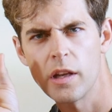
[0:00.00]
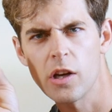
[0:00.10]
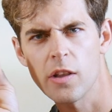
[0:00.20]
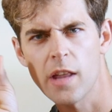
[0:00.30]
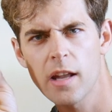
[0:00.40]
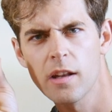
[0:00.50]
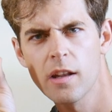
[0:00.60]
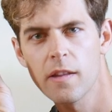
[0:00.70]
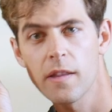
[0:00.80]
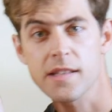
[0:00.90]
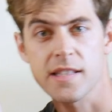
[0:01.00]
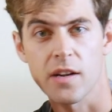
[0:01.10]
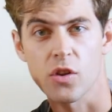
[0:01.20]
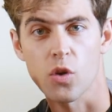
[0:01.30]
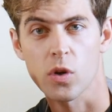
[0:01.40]
You hear that? That's the
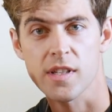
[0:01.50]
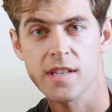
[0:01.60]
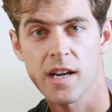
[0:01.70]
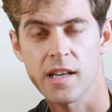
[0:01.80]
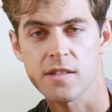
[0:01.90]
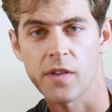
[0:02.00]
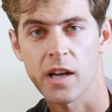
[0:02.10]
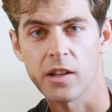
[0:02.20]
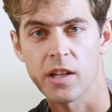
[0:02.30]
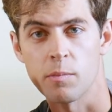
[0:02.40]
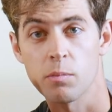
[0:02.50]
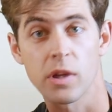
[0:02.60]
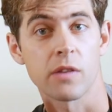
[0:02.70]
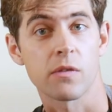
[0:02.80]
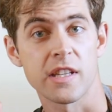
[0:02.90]
sound of the world's tiniest violin
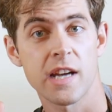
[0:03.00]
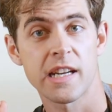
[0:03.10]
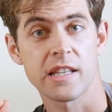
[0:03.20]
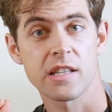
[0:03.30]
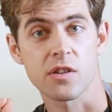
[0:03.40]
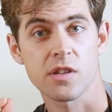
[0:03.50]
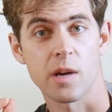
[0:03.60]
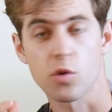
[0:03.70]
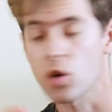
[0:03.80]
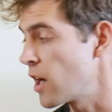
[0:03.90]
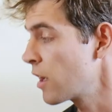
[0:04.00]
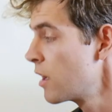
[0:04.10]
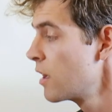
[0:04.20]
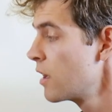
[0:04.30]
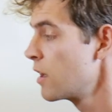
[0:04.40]
playing for the tiny tears that I'm crying
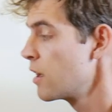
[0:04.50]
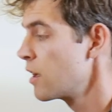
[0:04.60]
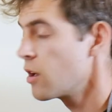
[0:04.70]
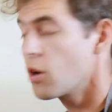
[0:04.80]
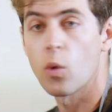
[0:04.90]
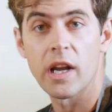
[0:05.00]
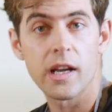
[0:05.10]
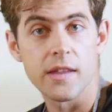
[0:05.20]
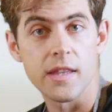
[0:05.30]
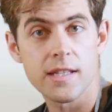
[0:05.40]
when I cut